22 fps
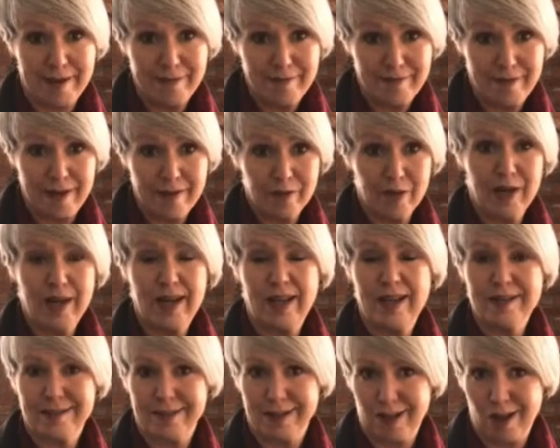favorite
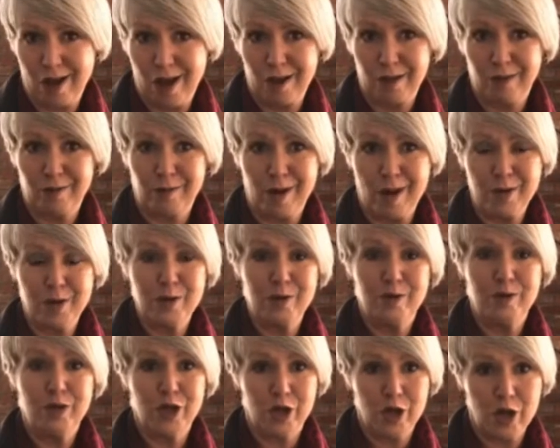is the Colorado
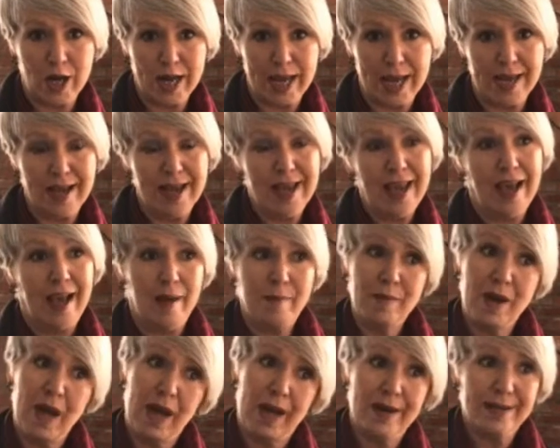Dirty. I'm
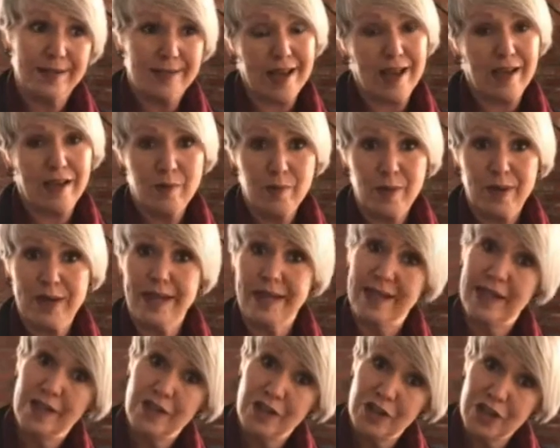not going to tell you what it
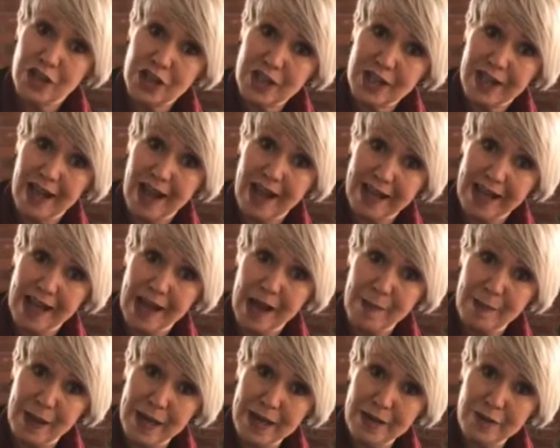is. You just got to
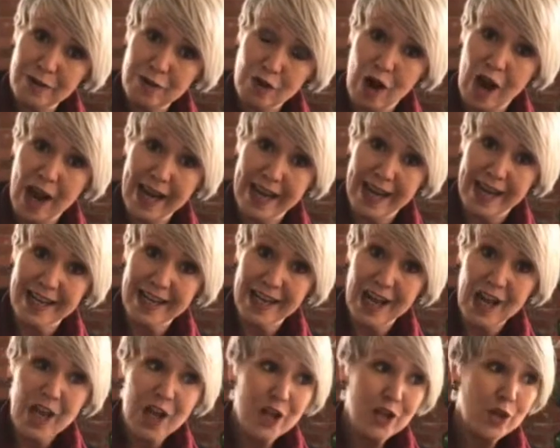come in and try it.
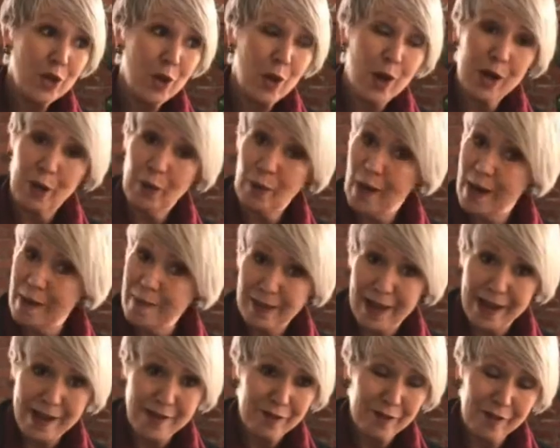So a great
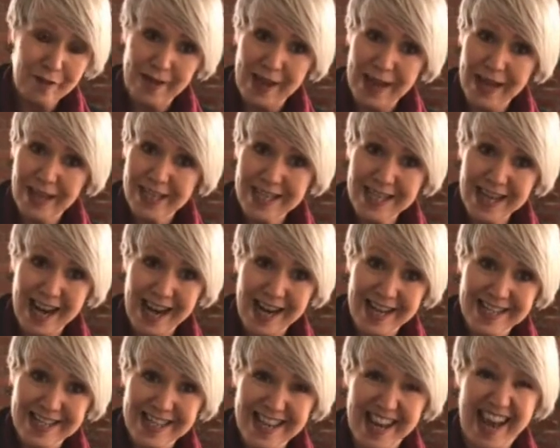place for
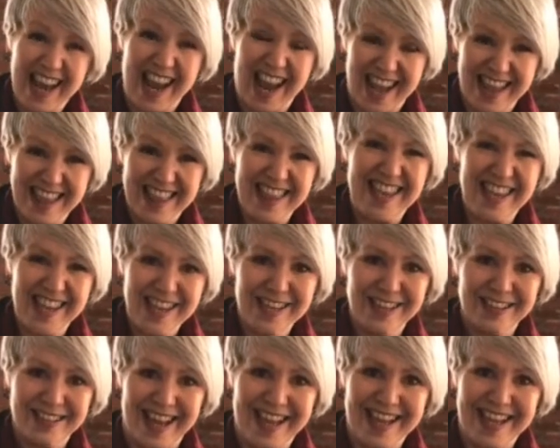Valentine's Day. I think
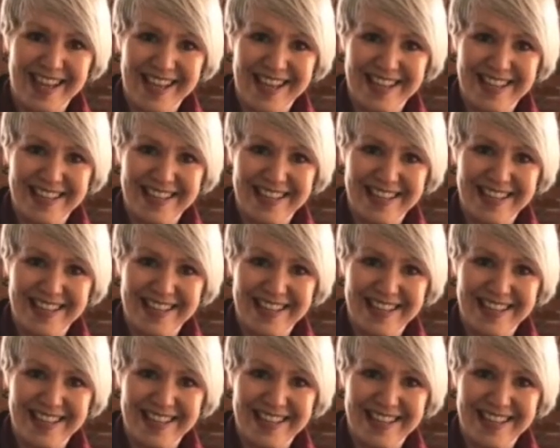you'll like it.